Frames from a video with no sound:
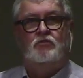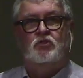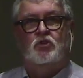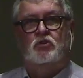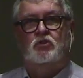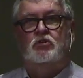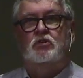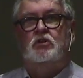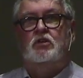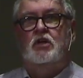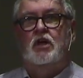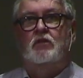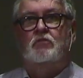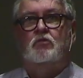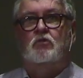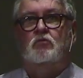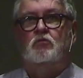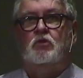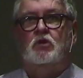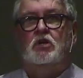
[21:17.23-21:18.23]
just
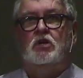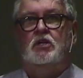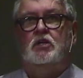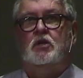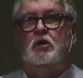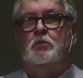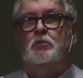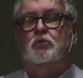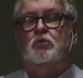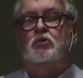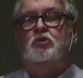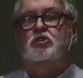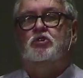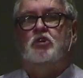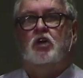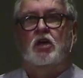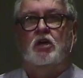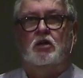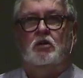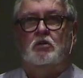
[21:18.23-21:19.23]
never really
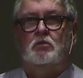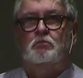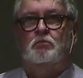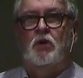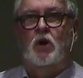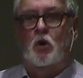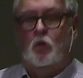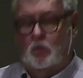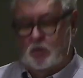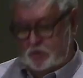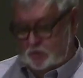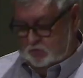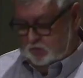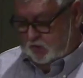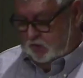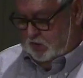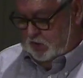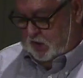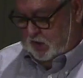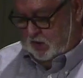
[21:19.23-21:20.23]
appreciated
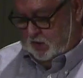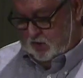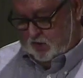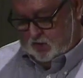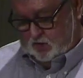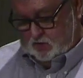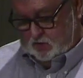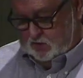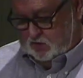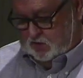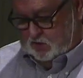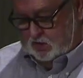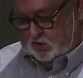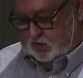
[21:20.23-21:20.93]
poetry at all.